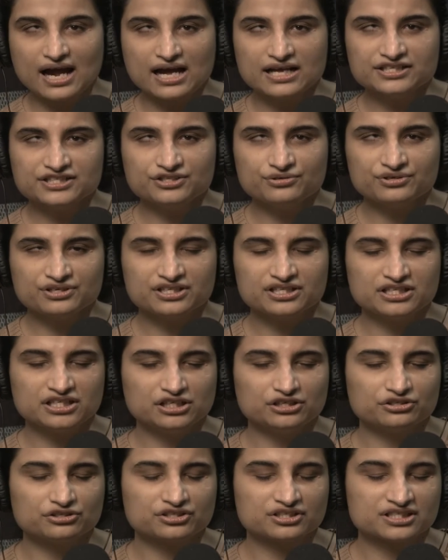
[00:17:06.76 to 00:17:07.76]
As you
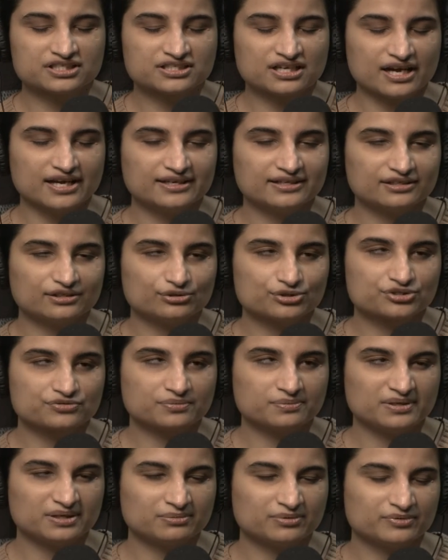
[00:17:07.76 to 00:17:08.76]
continue to design clothes
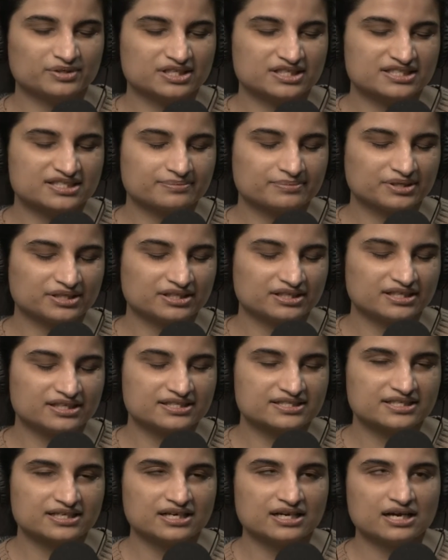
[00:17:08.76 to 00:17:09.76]
for people with
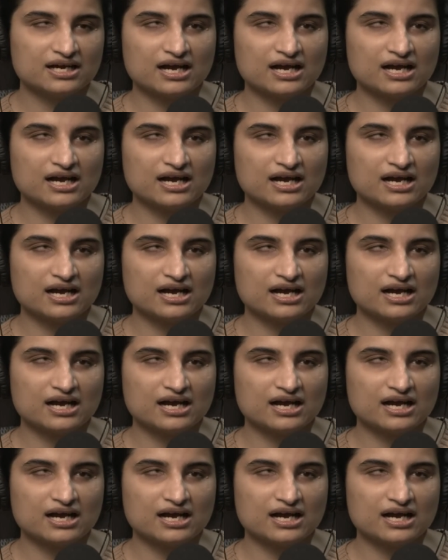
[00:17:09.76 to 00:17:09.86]
disabilities,